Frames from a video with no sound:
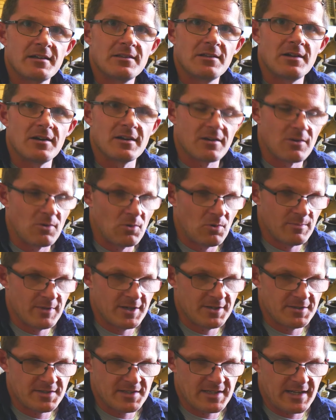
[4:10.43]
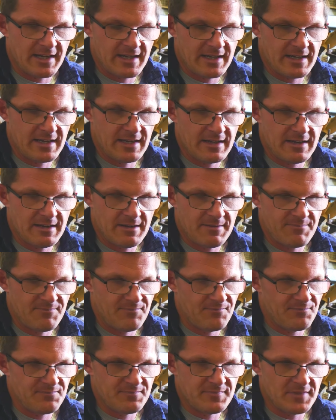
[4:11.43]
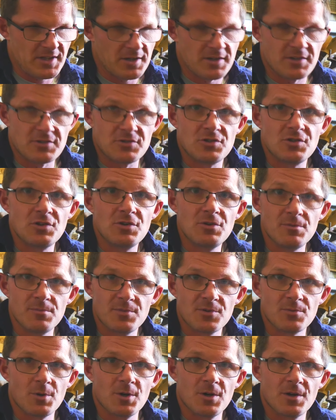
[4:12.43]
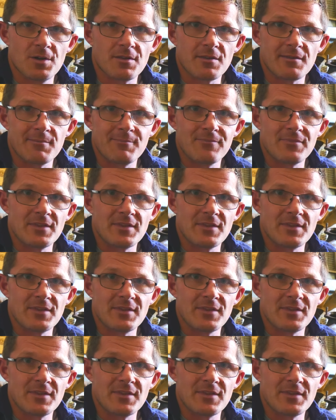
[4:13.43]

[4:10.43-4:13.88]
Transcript: like almost like a tube's worth